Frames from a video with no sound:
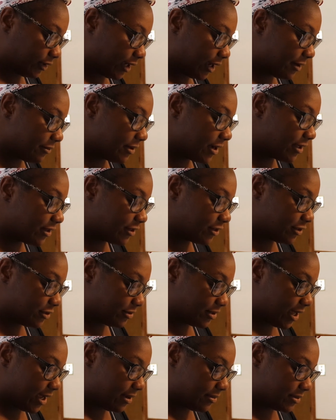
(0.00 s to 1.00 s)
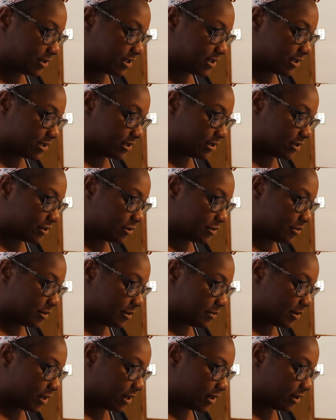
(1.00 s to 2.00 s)
I'd rather do that when she's a little
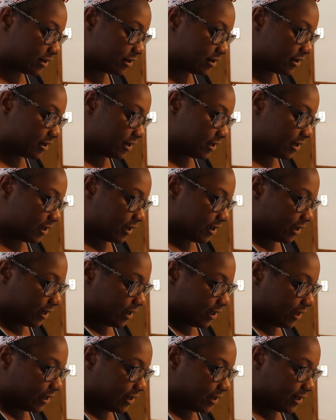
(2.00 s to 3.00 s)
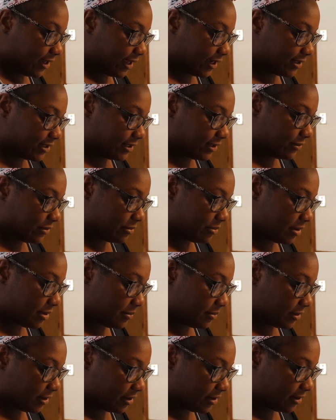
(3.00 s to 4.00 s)
bit bigger and can actually
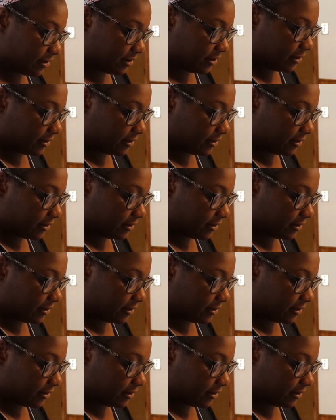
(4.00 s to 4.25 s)
remember